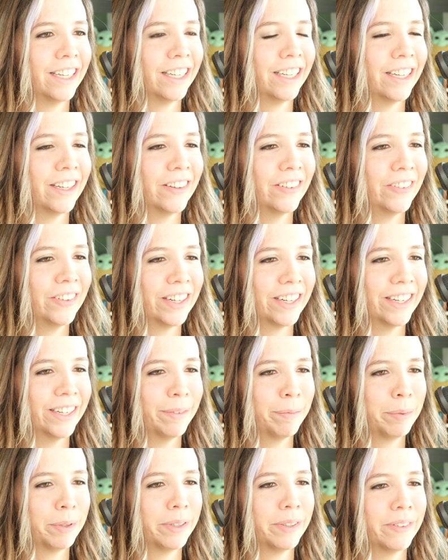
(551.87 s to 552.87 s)
Hold
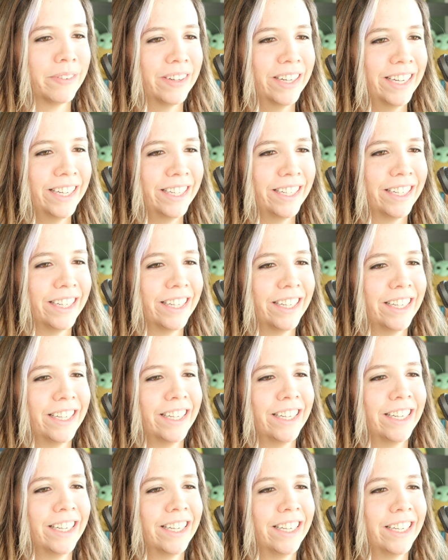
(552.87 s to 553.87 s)
up. What?
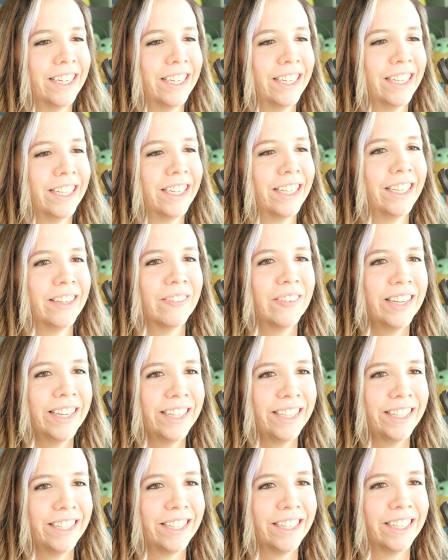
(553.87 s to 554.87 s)

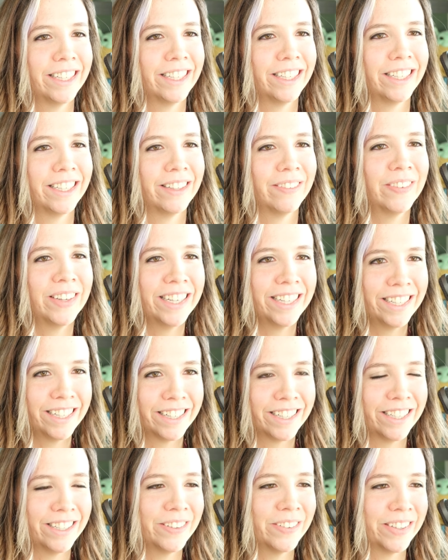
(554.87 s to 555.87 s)
What?
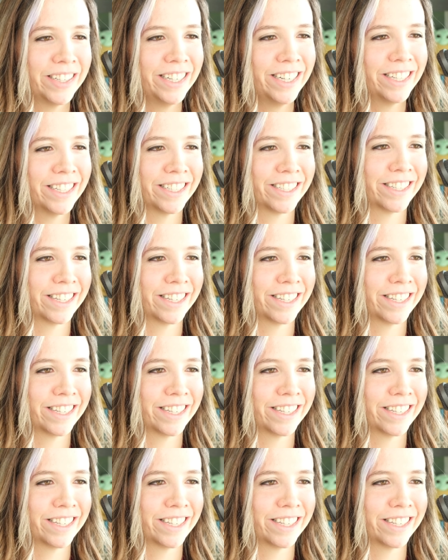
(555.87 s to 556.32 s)
Are you reading this,